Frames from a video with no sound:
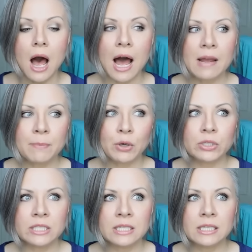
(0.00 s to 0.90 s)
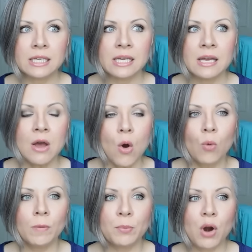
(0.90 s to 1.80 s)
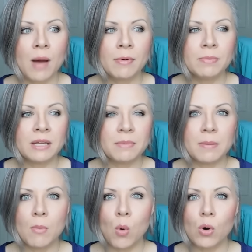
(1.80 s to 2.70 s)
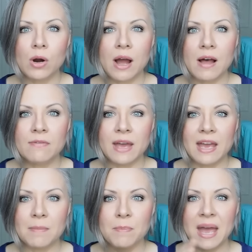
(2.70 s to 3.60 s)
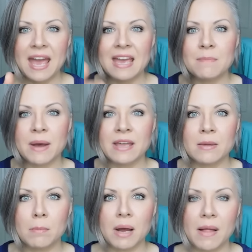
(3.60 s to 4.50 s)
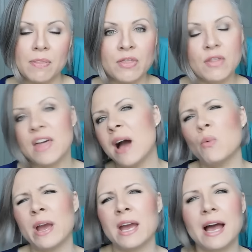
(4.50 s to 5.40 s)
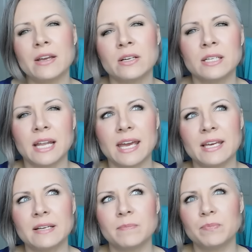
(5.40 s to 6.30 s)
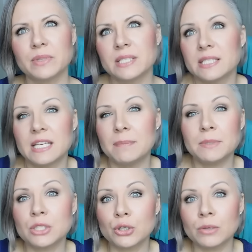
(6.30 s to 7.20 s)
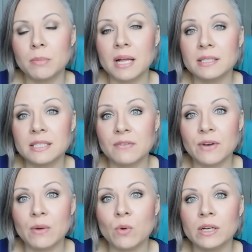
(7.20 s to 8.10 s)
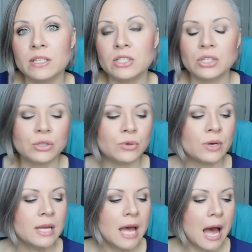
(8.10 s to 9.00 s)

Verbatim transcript: I personally would probably be more of a pay by the month. That way I could like skip certain months if I wanted to.